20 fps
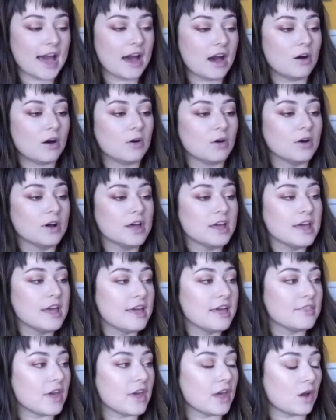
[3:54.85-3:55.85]
how
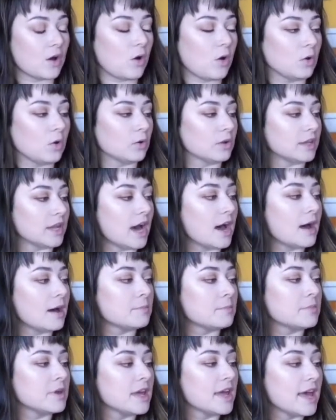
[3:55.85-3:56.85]
they hold
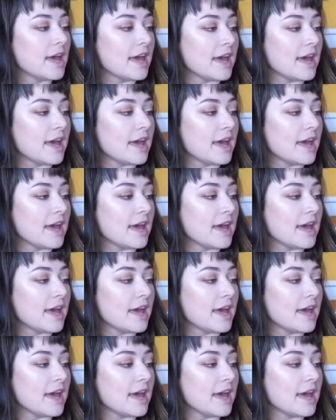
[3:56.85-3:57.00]
up,